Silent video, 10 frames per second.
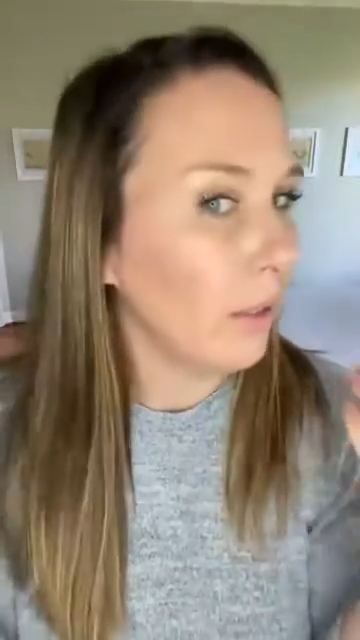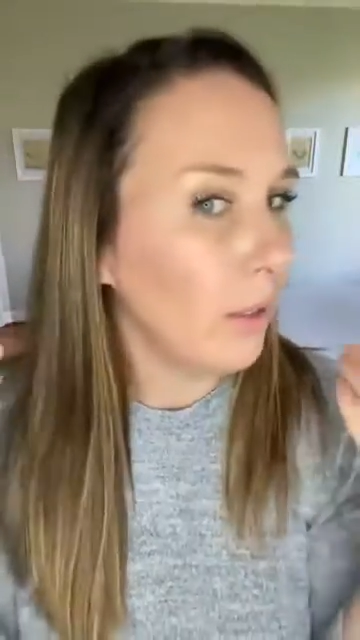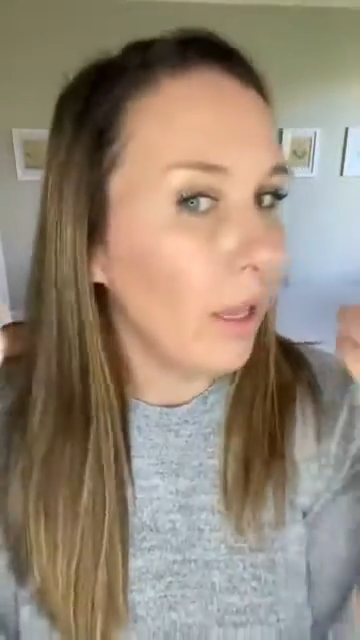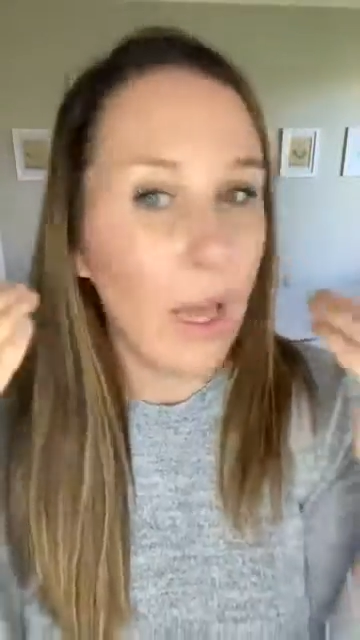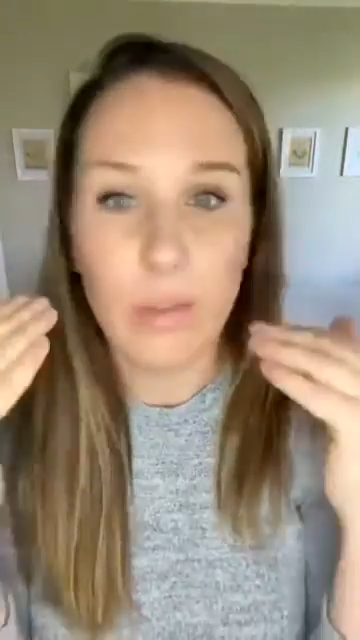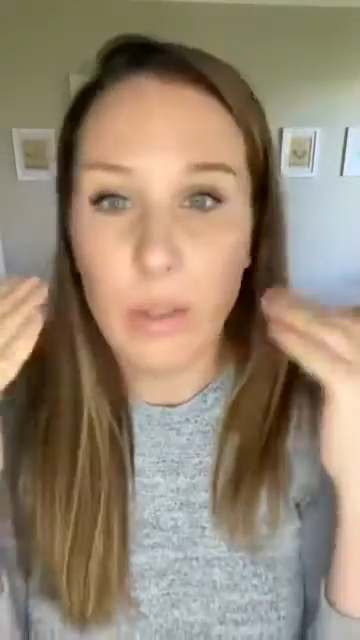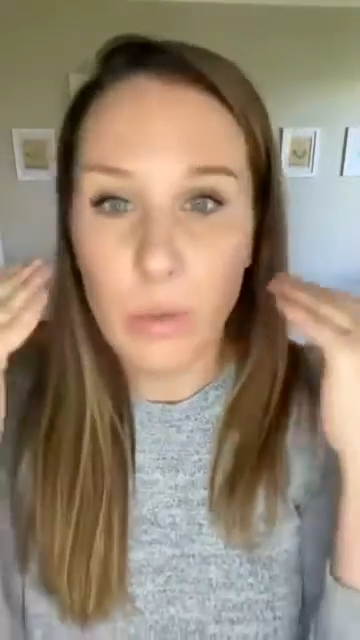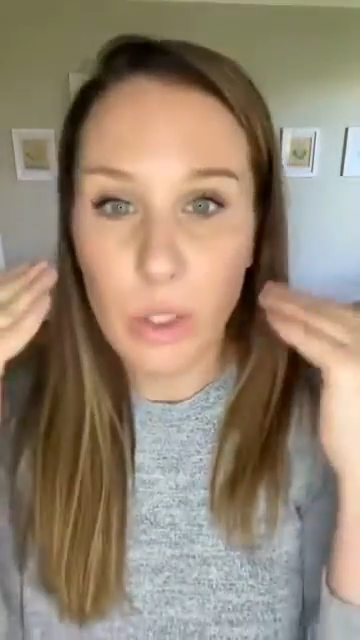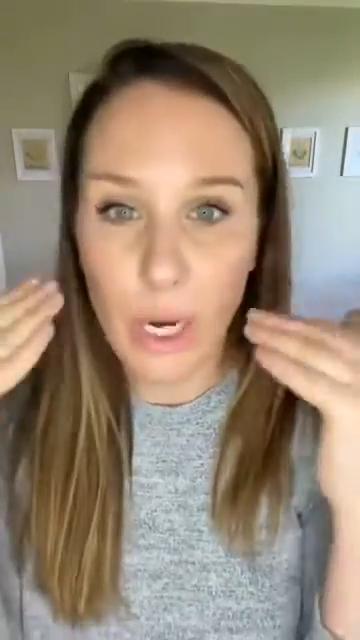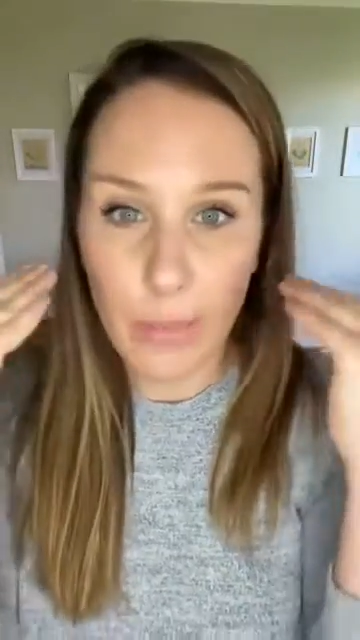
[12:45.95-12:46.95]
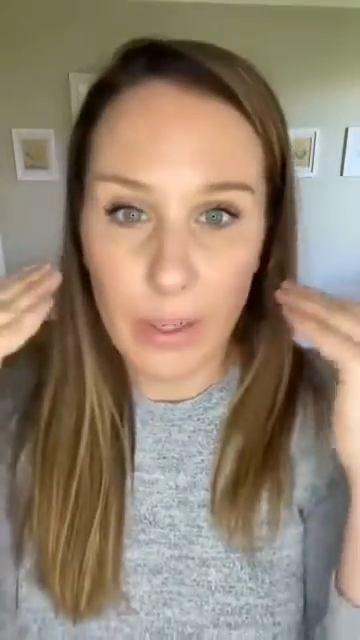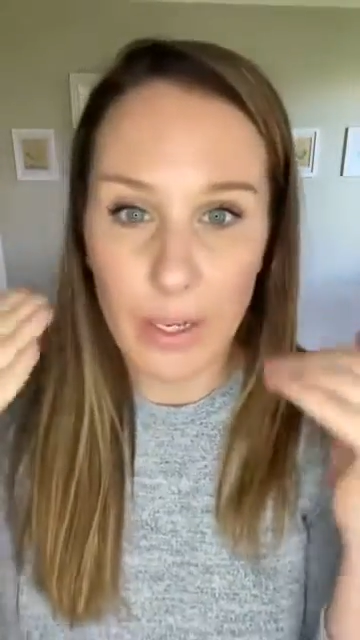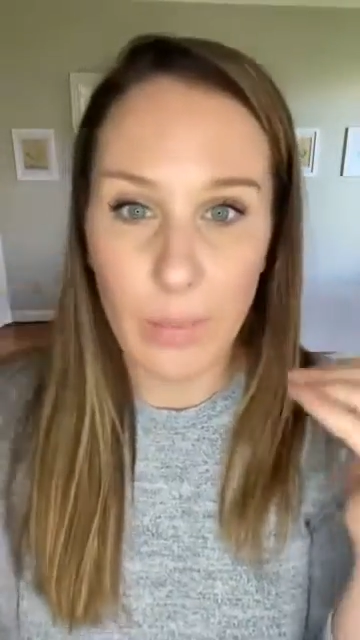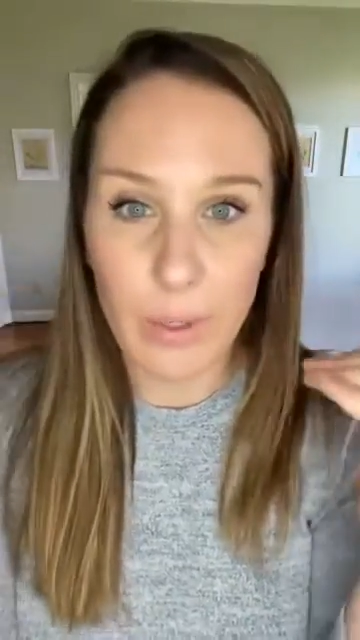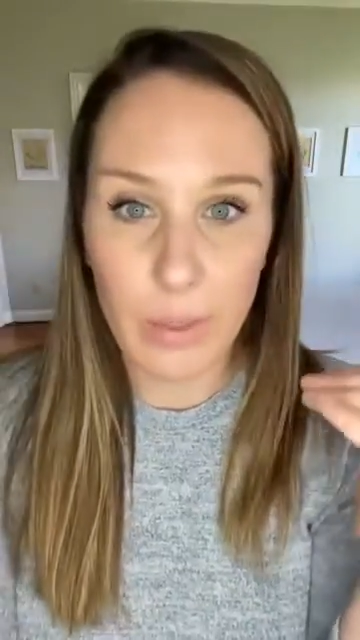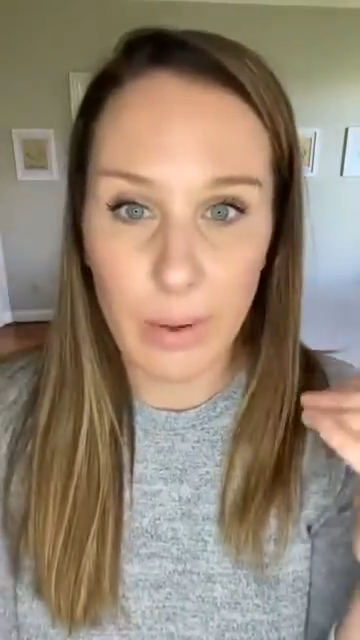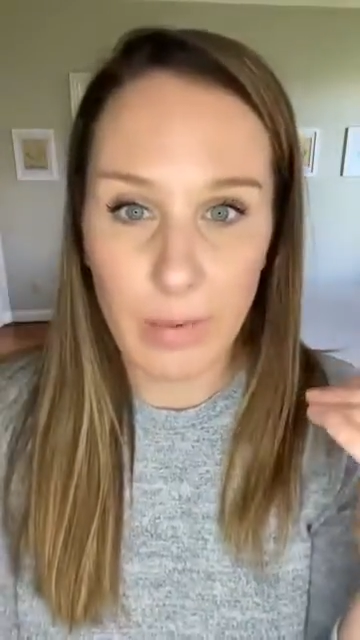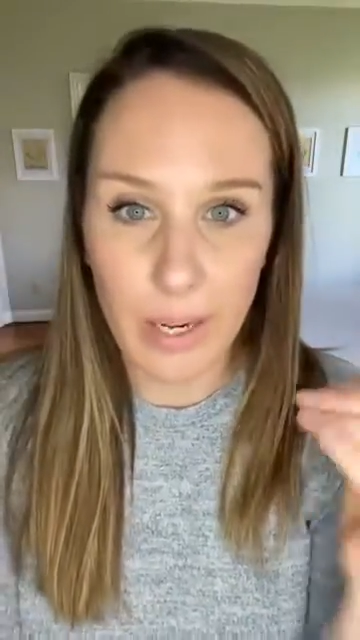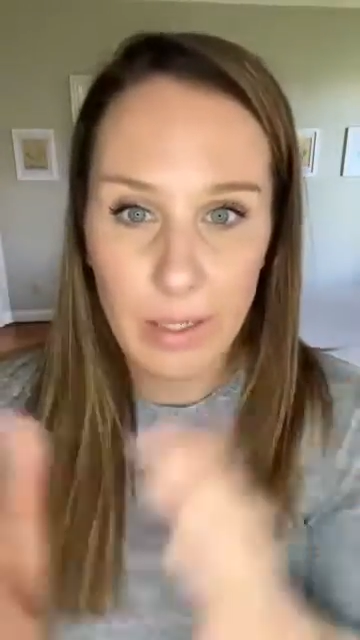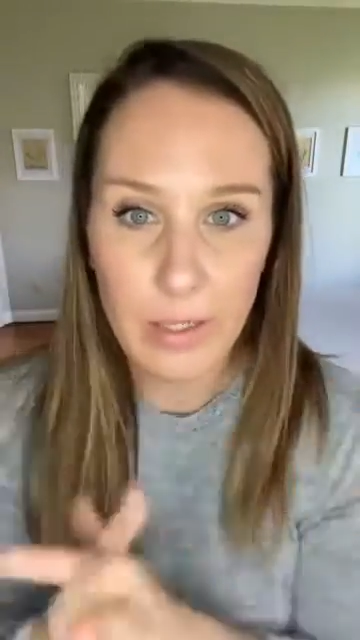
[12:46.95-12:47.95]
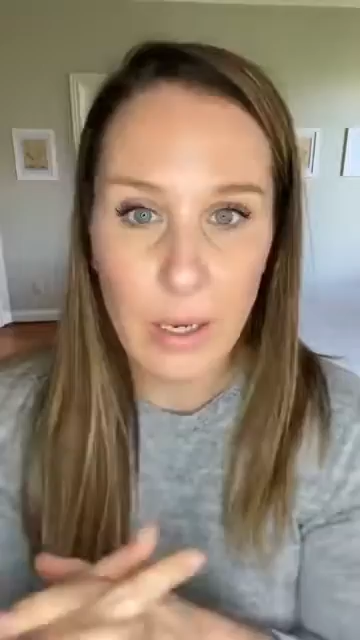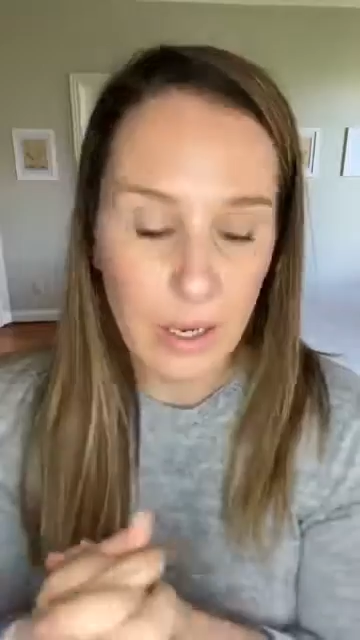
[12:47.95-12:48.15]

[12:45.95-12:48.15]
have some shape and depth to my face.